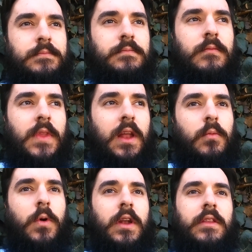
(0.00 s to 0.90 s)

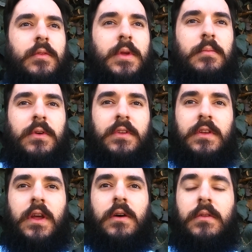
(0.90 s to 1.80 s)
want other people to
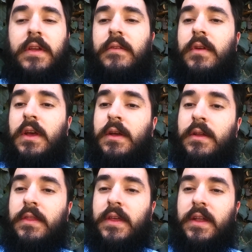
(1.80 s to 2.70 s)
know
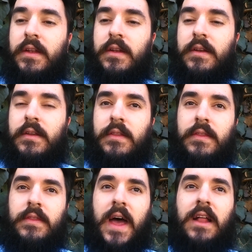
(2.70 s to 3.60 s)

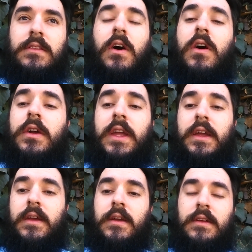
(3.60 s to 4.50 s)
that
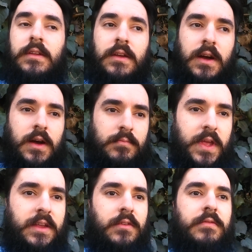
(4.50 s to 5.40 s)
longing that
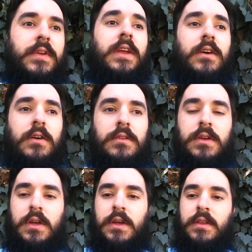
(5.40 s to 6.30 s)
you feel,
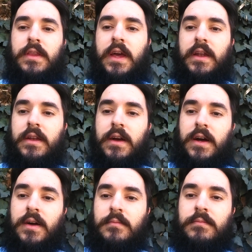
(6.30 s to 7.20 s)
that
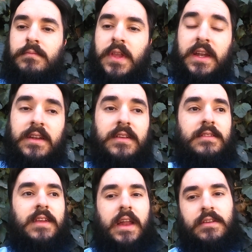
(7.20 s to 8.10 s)
it is
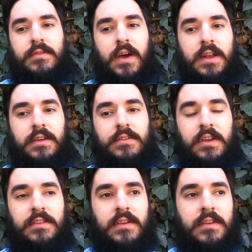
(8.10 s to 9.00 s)
satisfied in
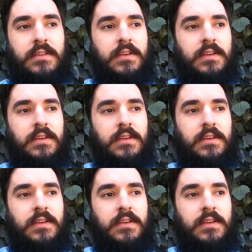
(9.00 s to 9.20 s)
Jesus.